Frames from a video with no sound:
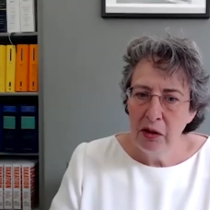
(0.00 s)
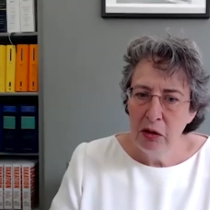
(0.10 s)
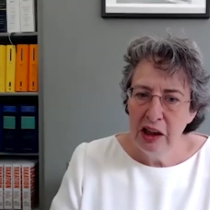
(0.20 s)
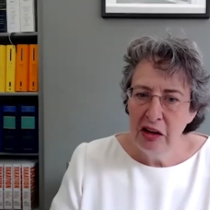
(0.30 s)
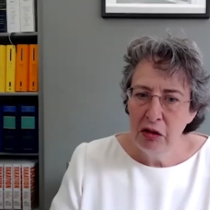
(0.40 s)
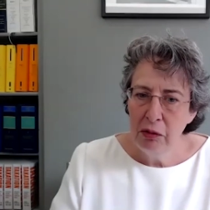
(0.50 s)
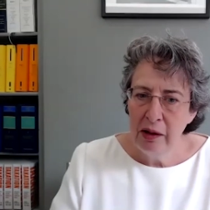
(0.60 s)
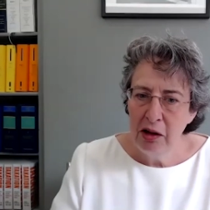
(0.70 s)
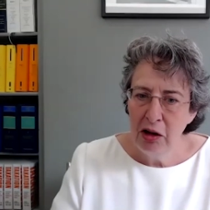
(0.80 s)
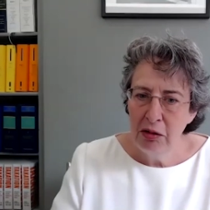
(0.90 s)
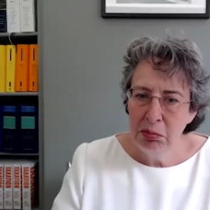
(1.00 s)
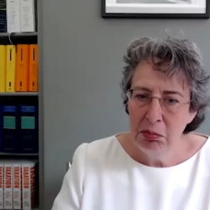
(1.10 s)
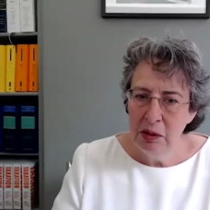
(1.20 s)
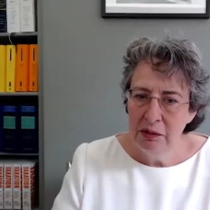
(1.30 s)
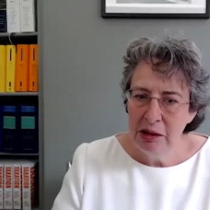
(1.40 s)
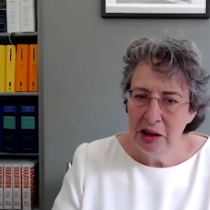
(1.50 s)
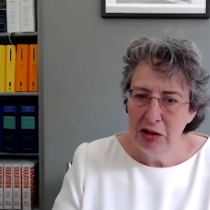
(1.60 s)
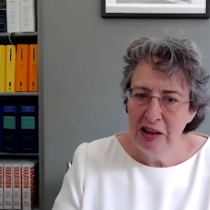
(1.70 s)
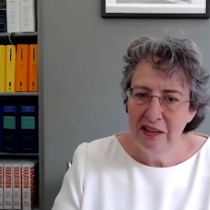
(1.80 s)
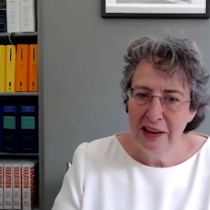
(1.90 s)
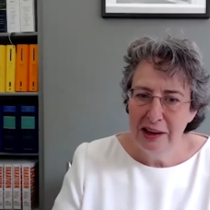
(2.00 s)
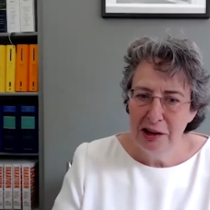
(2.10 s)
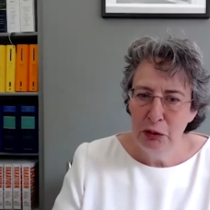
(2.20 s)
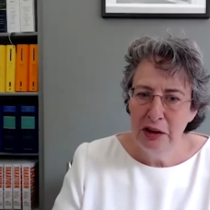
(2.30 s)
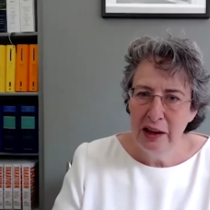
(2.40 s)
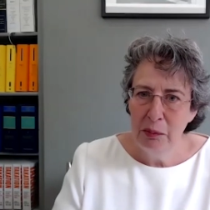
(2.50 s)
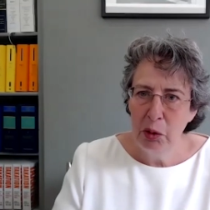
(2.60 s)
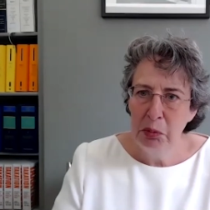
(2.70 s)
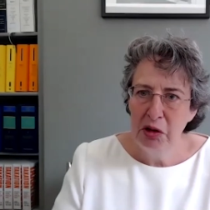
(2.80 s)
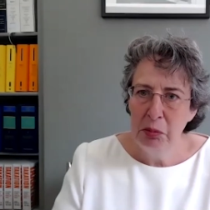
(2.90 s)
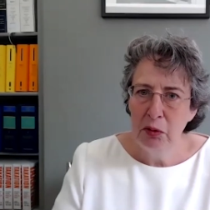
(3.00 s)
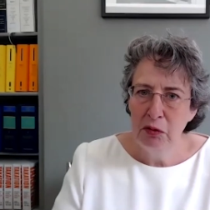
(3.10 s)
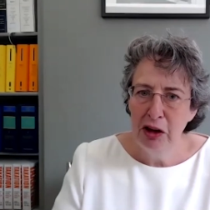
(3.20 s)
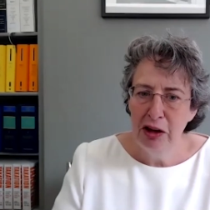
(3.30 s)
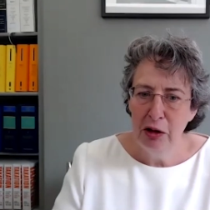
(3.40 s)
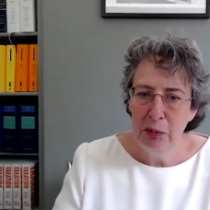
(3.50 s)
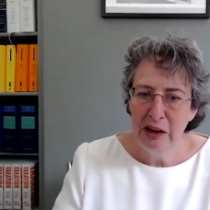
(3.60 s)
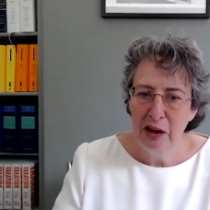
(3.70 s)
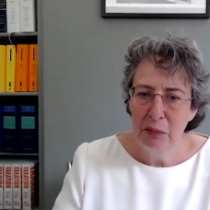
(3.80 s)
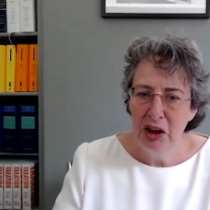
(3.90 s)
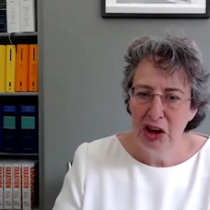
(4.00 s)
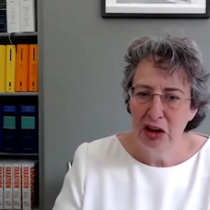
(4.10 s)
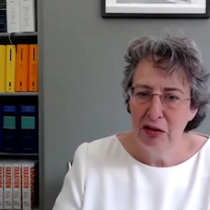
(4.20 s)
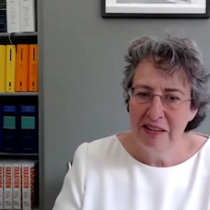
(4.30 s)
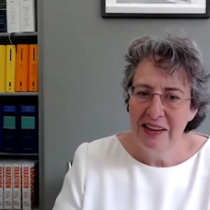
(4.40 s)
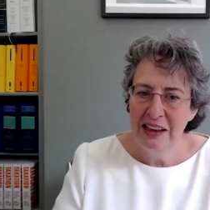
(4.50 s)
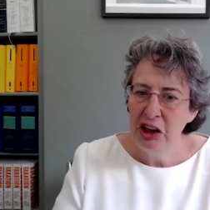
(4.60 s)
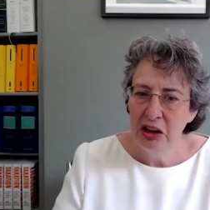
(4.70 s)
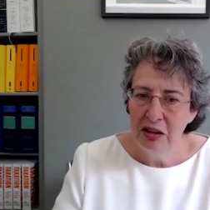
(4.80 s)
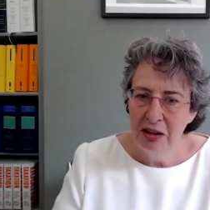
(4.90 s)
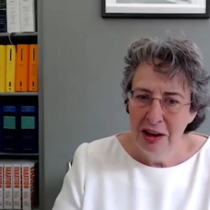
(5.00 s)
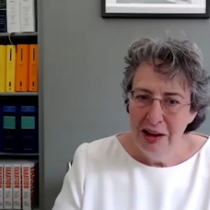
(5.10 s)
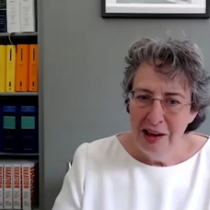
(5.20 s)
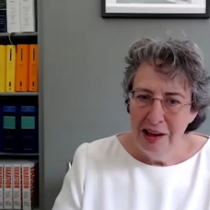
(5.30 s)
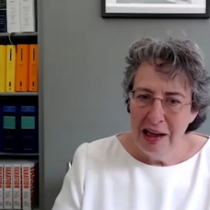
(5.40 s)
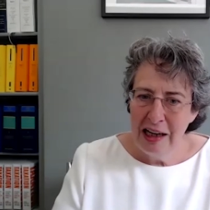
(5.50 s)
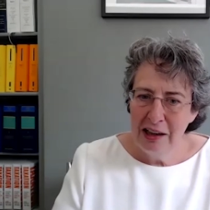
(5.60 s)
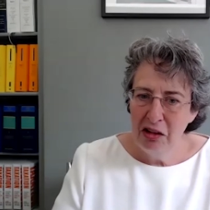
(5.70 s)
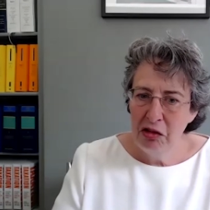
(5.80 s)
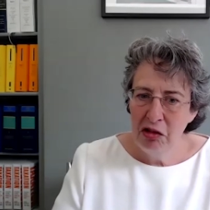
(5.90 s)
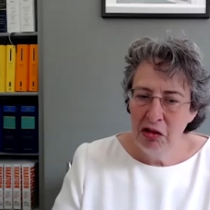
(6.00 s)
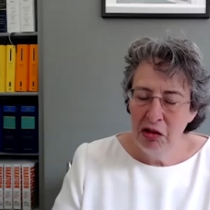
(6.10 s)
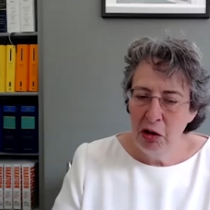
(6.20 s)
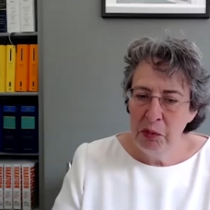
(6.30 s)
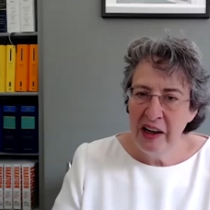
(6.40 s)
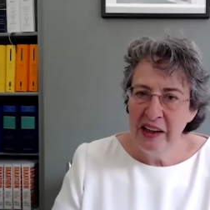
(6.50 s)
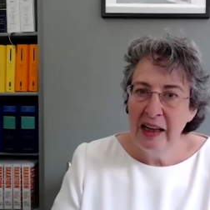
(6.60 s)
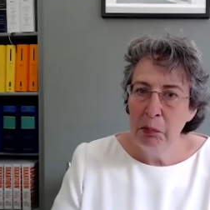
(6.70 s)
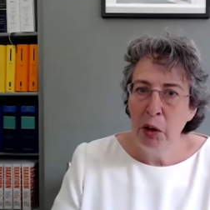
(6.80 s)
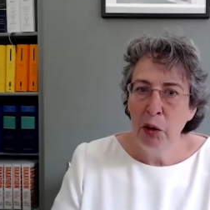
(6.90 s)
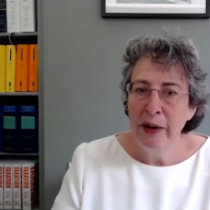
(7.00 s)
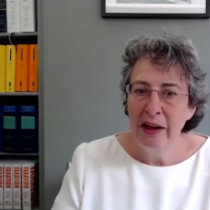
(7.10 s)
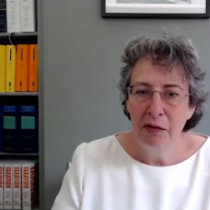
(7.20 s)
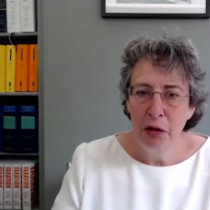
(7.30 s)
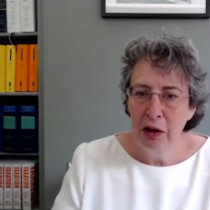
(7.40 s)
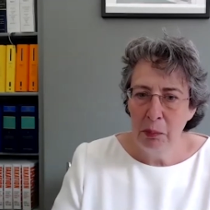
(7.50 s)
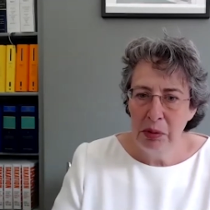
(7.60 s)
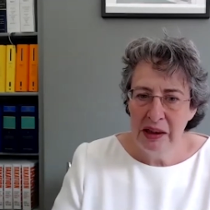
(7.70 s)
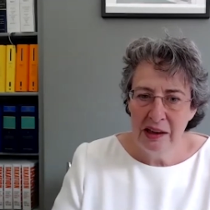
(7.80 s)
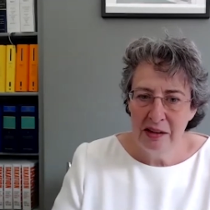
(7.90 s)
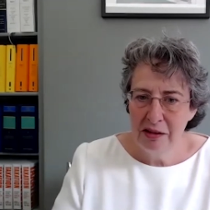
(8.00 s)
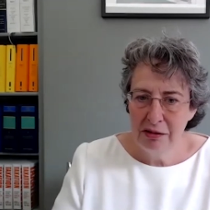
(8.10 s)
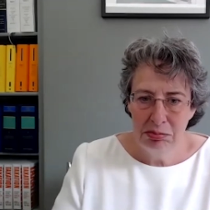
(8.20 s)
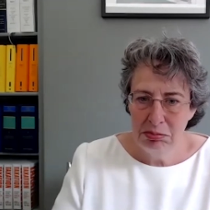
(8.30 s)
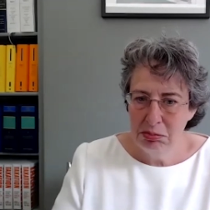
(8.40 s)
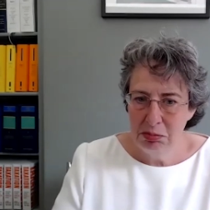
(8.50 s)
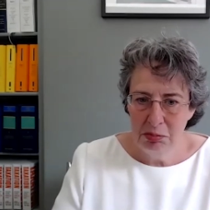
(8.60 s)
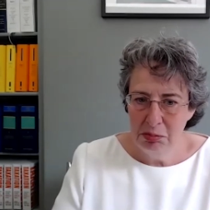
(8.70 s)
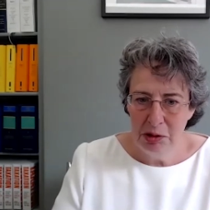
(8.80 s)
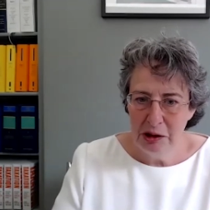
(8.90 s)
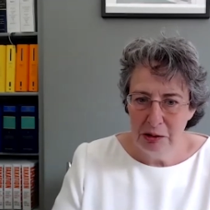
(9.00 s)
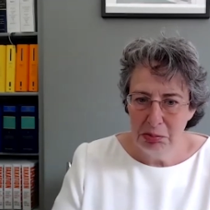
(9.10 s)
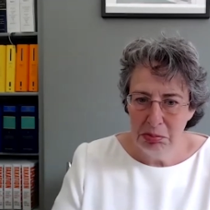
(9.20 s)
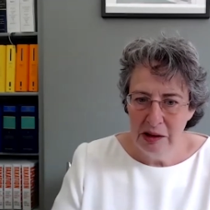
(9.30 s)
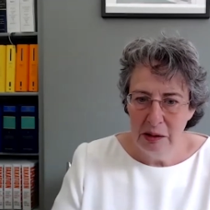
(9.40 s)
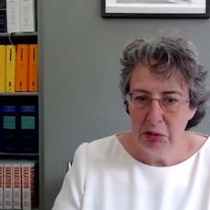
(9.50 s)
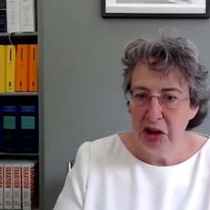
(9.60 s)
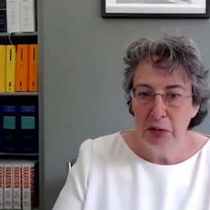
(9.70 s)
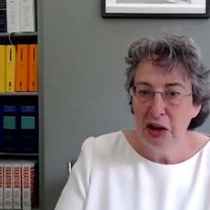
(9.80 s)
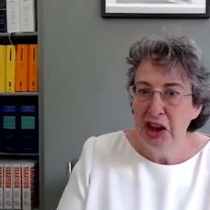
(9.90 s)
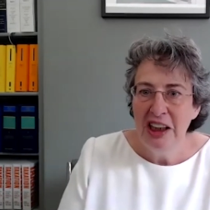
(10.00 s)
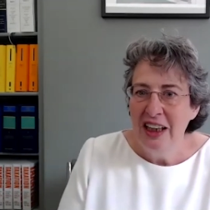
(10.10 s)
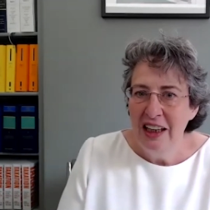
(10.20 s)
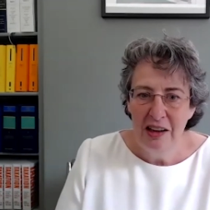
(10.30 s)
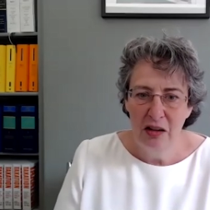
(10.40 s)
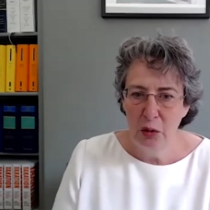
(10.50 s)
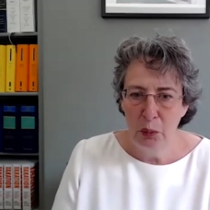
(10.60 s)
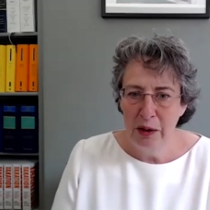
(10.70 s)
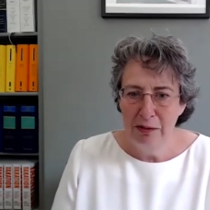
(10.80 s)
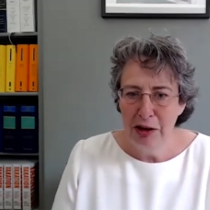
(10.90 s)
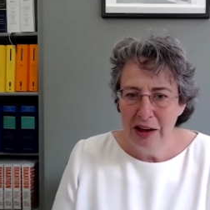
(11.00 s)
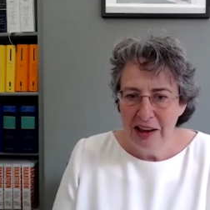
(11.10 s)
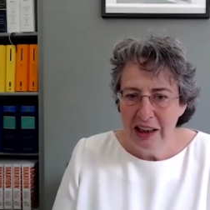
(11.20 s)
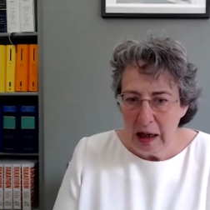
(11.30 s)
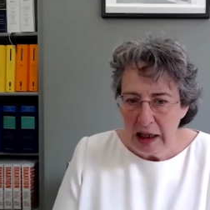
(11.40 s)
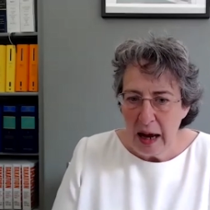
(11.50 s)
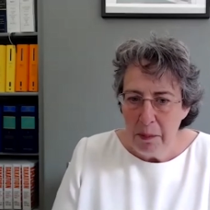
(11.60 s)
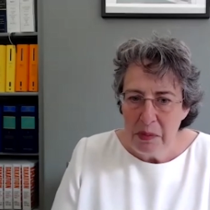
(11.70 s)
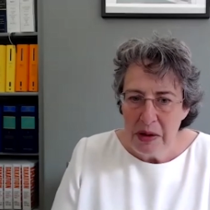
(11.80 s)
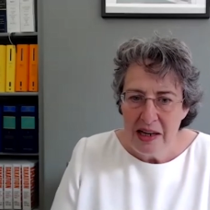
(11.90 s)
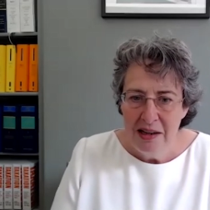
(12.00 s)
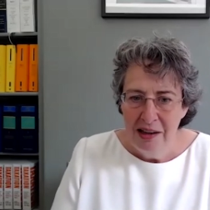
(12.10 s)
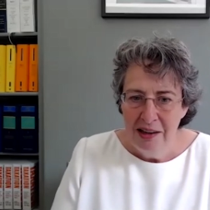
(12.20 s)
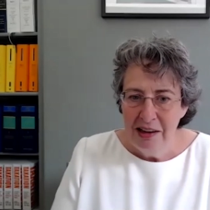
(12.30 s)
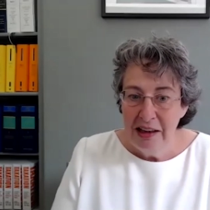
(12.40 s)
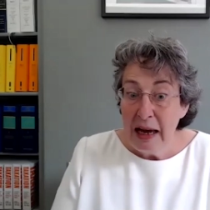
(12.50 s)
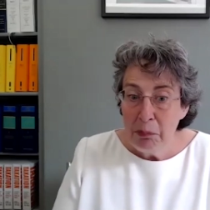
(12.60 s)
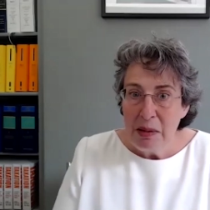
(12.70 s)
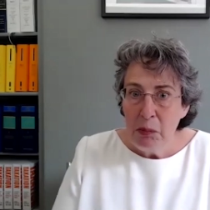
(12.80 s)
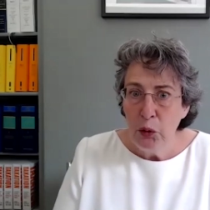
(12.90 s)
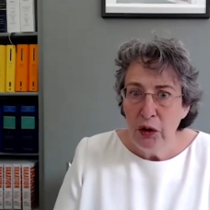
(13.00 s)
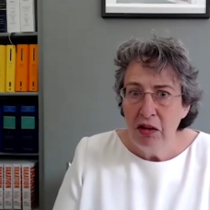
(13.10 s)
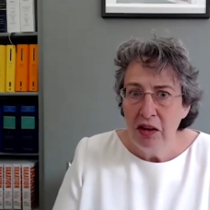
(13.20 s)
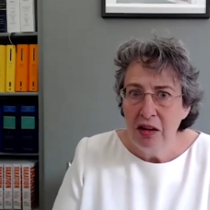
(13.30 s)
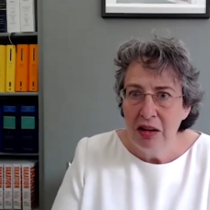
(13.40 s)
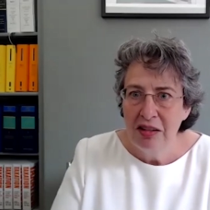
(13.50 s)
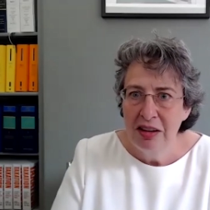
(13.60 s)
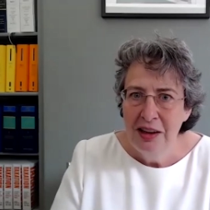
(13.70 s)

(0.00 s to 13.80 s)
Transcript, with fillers: are looking to in, increase their UK property portfolio, whether commercial or residential, and obtaining that borrowing if your company is, you know, in the British Virgin Islands or wherever it ca- can be, can be more difficult.